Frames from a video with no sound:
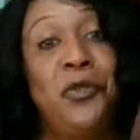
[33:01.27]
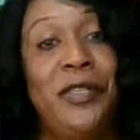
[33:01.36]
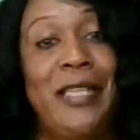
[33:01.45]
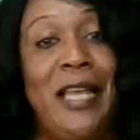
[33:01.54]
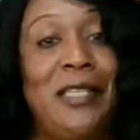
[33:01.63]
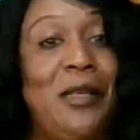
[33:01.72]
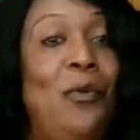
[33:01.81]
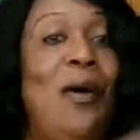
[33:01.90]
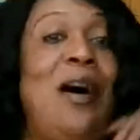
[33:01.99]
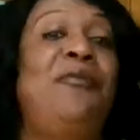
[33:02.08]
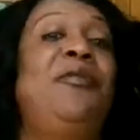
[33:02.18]
2 sets of
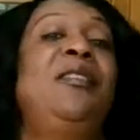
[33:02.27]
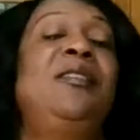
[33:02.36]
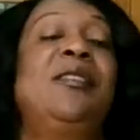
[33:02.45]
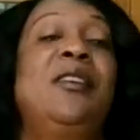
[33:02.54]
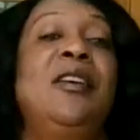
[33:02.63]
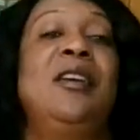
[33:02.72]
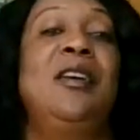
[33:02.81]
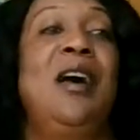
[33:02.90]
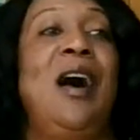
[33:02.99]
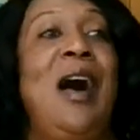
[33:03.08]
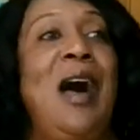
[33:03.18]
waffles
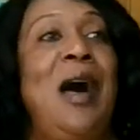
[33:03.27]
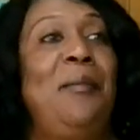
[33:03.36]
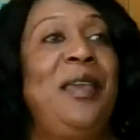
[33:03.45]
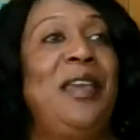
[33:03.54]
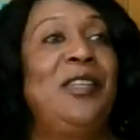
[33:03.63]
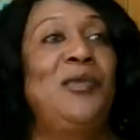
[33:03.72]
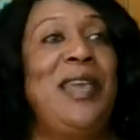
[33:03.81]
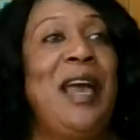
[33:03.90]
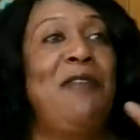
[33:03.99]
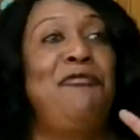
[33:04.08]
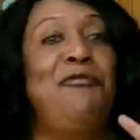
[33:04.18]
because we
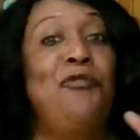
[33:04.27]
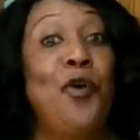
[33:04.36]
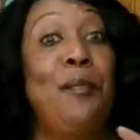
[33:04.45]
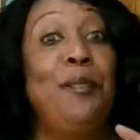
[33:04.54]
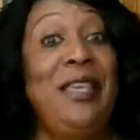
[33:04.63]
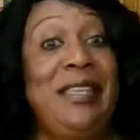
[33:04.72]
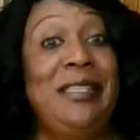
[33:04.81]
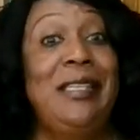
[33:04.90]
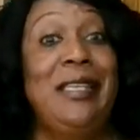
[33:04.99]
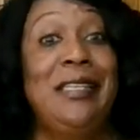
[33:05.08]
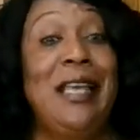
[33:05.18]
have 4
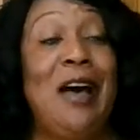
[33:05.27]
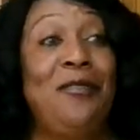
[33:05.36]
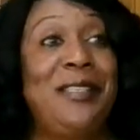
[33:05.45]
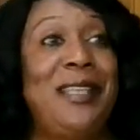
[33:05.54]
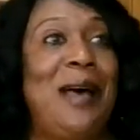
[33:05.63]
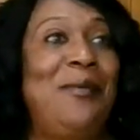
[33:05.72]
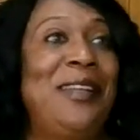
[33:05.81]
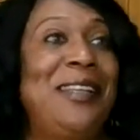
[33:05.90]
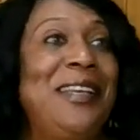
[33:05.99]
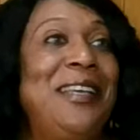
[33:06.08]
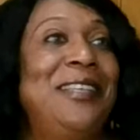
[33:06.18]
pieces of
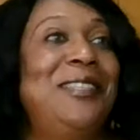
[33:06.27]
salmon.